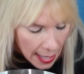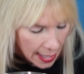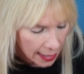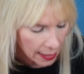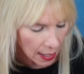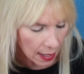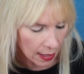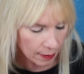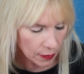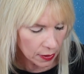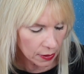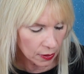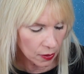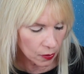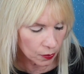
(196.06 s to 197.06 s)
and I'm
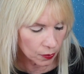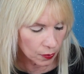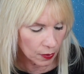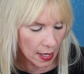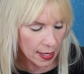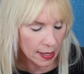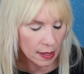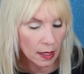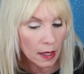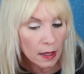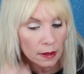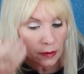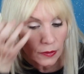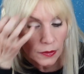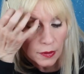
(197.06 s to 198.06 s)
going to go right
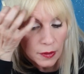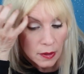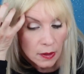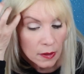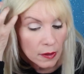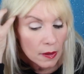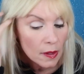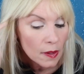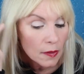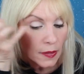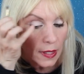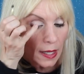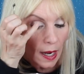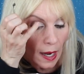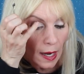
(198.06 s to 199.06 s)
under
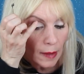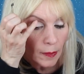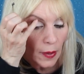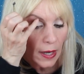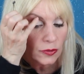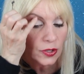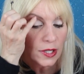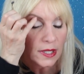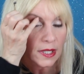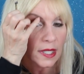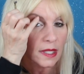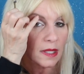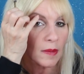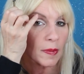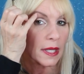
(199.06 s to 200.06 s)
the eyebrow, just
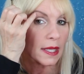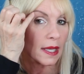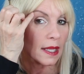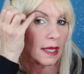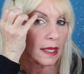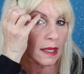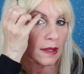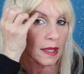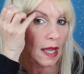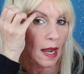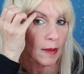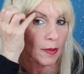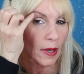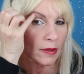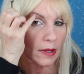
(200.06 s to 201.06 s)
at the beginning of the
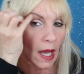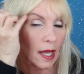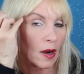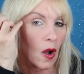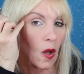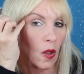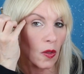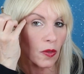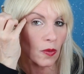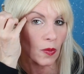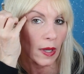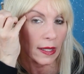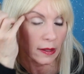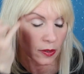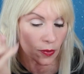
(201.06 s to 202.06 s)
eyebrow, not all the
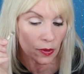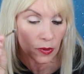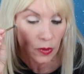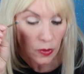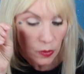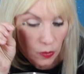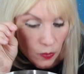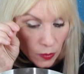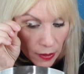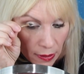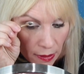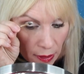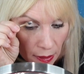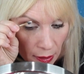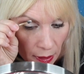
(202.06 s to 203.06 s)
way through,
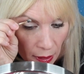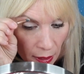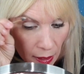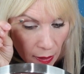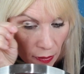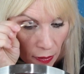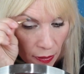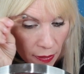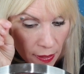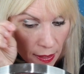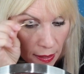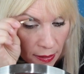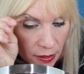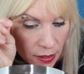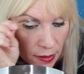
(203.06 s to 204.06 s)
with
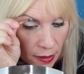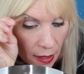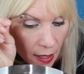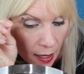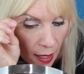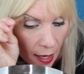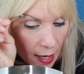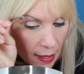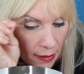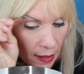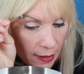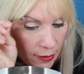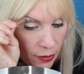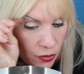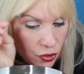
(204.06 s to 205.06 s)
this uh,
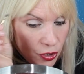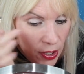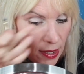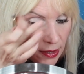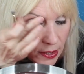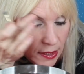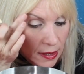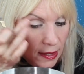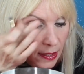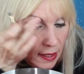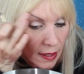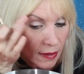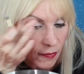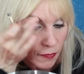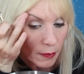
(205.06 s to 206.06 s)
highlighter, just to
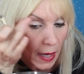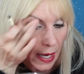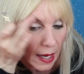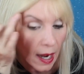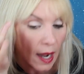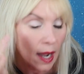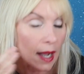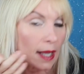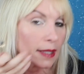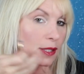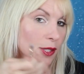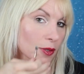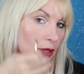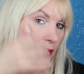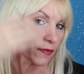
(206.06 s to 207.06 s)
give my eye
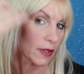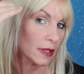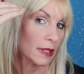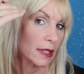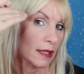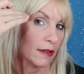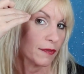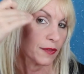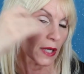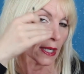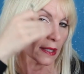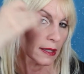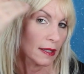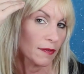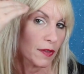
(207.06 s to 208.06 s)
sort of a lift
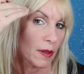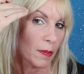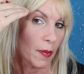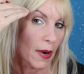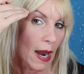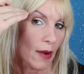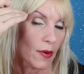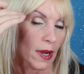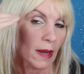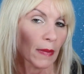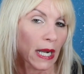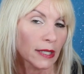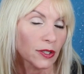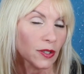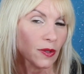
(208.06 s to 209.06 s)
and lift the brow up.
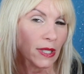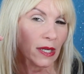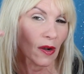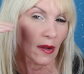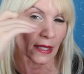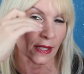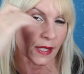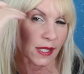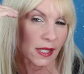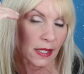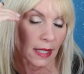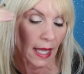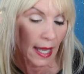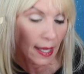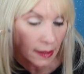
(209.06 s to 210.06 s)
I do it on a
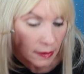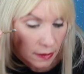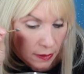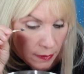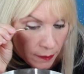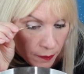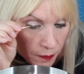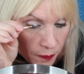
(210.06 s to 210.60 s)
slant,